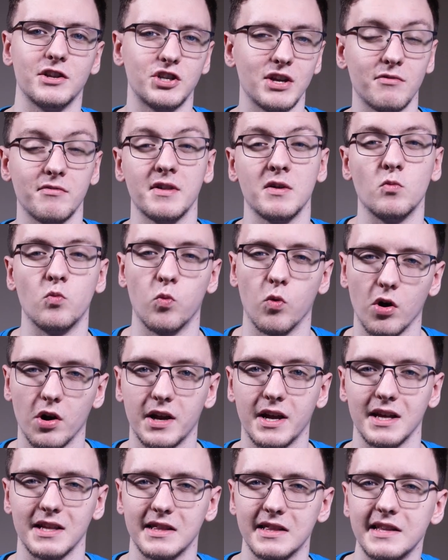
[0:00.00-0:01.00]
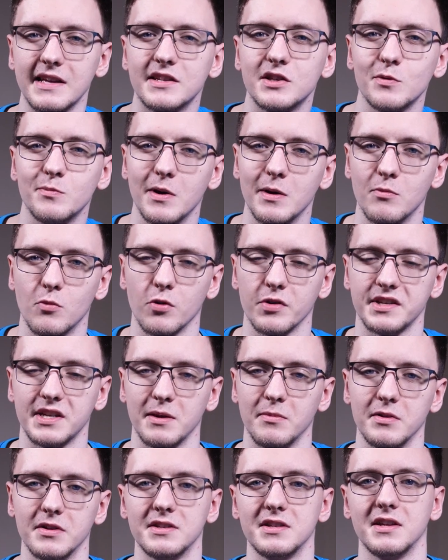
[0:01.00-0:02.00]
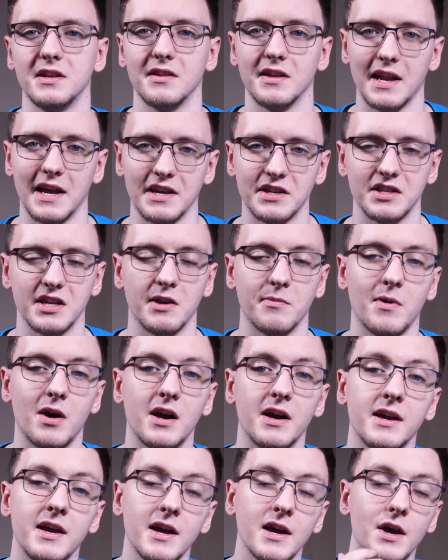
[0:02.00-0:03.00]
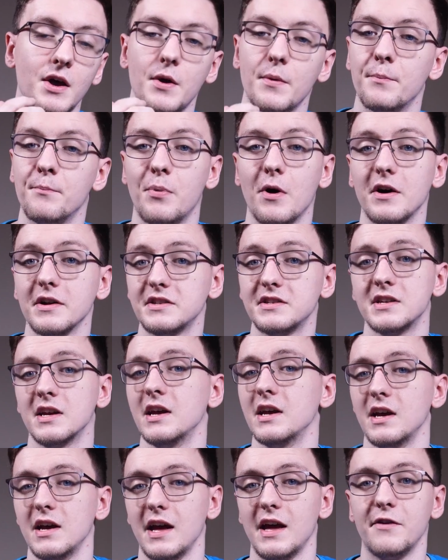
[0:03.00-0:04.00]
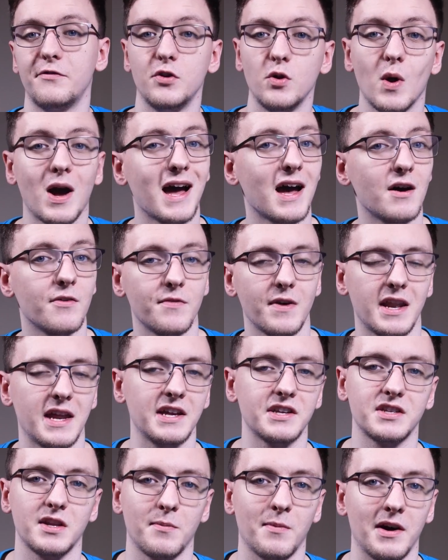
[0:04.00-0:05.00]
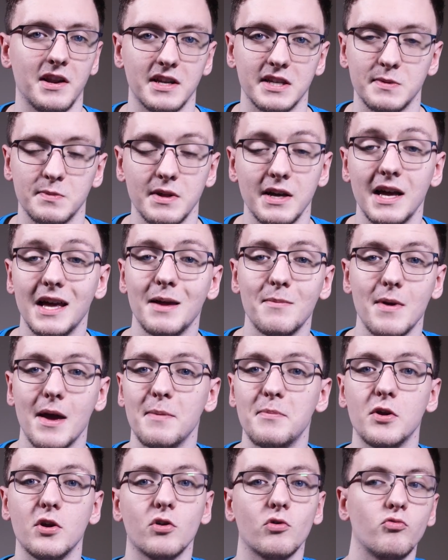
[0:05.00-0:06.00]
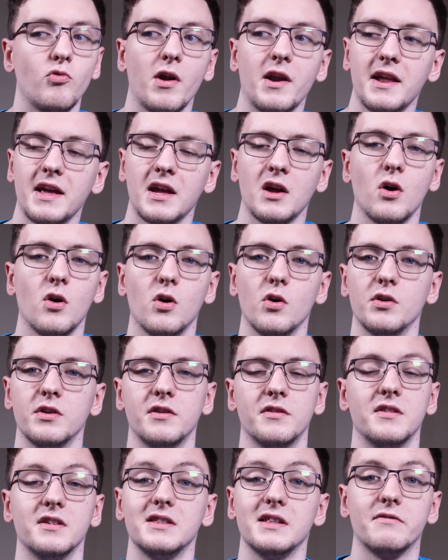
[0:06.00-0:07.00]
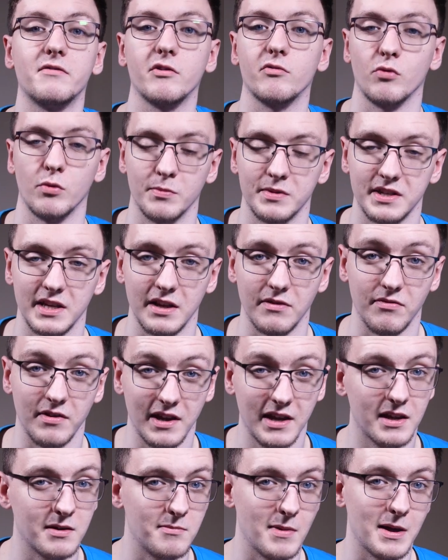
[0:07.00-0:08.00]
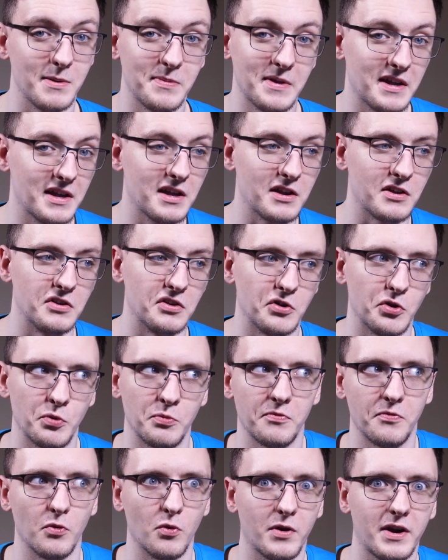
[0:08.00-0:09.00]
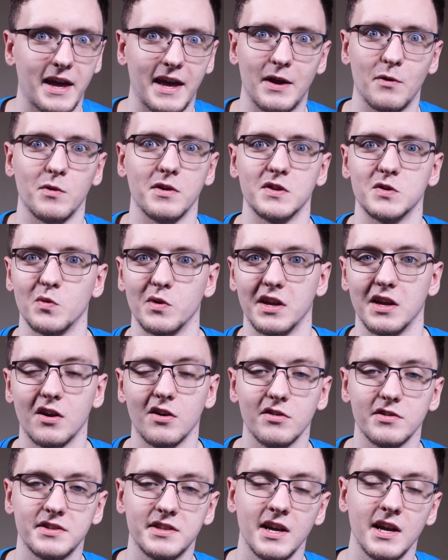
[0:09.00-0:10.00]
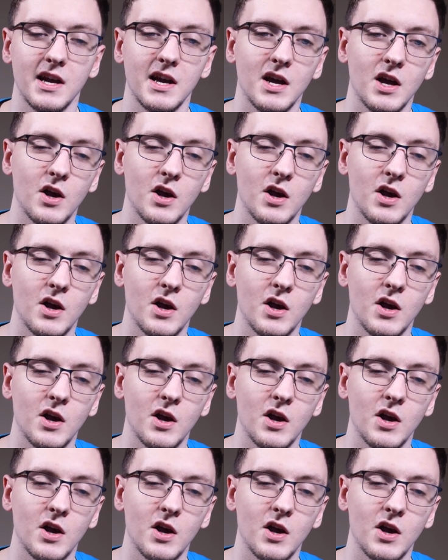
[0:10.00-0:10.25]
generally work a little bit more seamlessly than HDMI. But if you have an HDMI display, maybe you're running on the living room TV and maybe it can do 4K 120Hz,